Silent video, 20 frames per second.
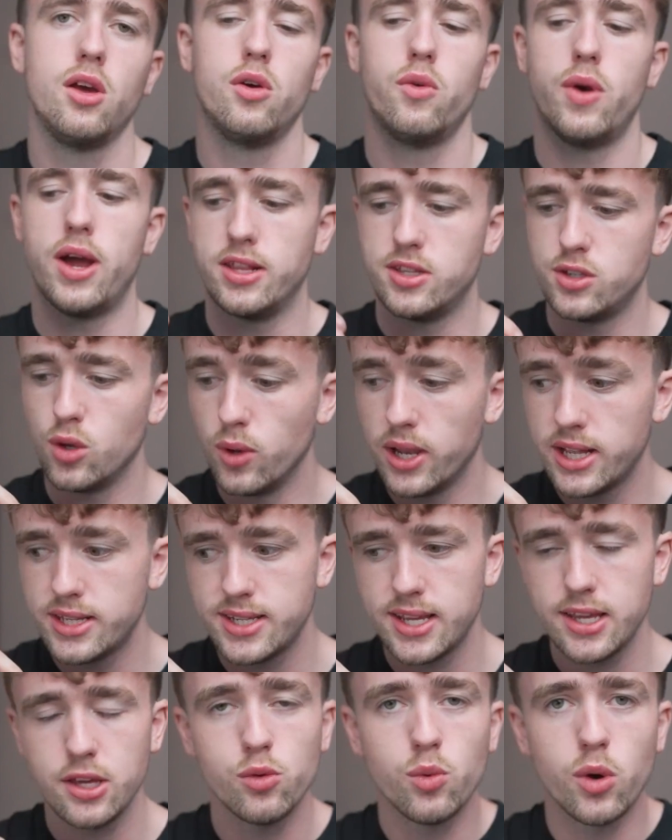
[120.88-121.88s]
Right, so let's
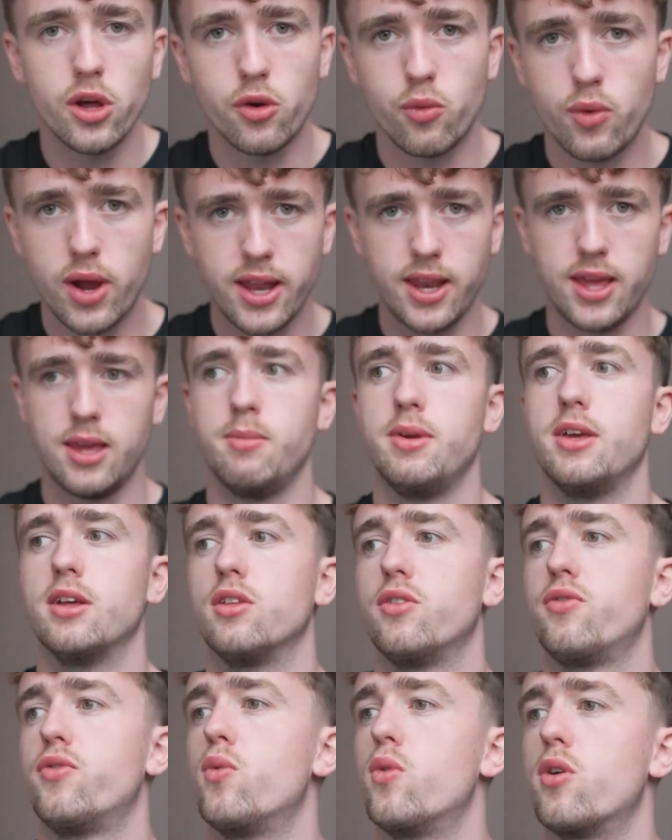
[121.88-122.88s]
say you want to write
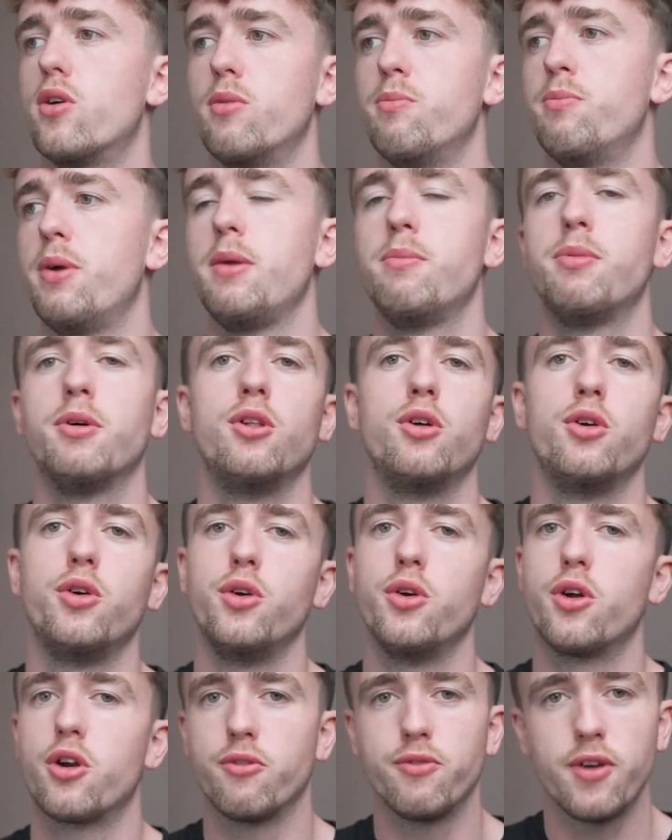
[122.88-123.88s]
emails for people
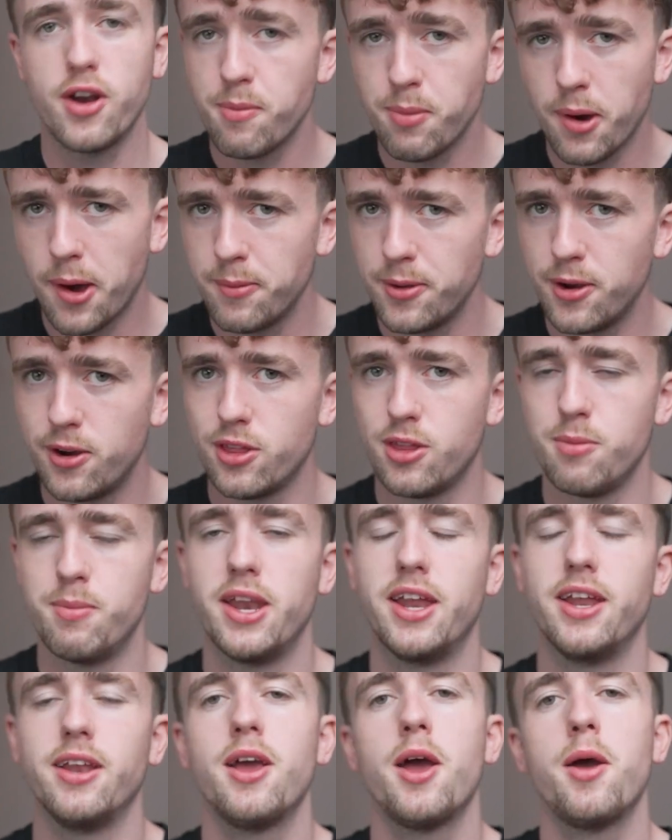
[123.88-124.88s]
who are very popular at the
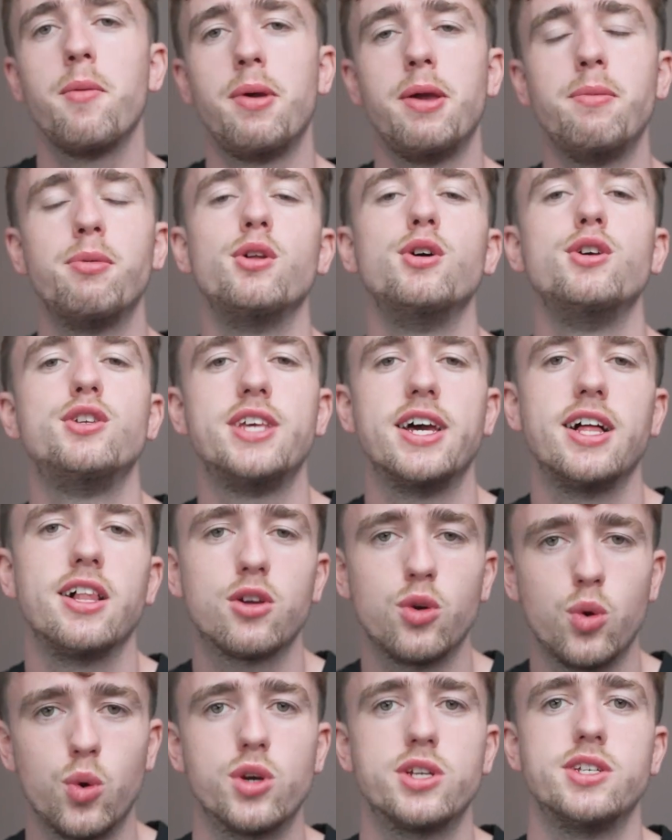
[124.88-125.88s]
minute, people who sell
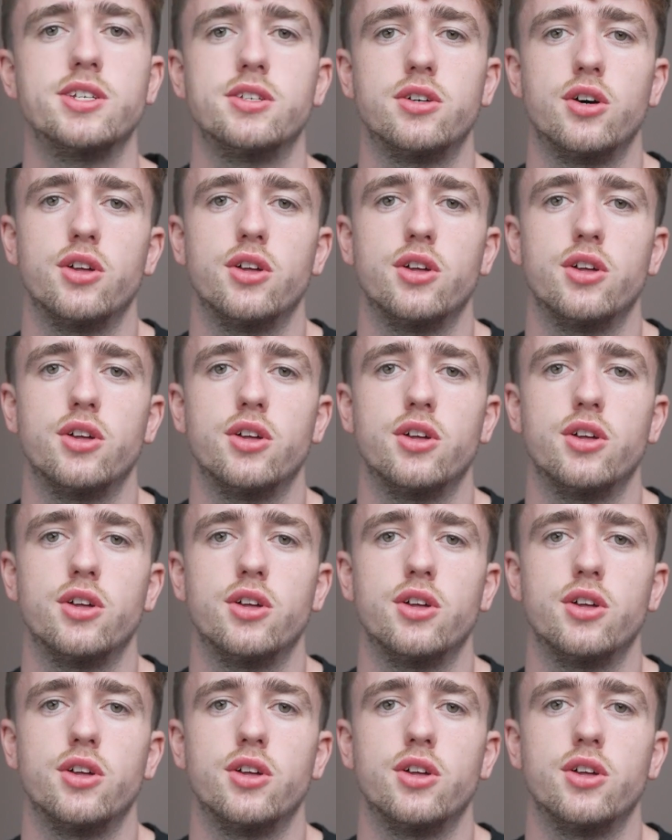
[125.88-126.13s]
courses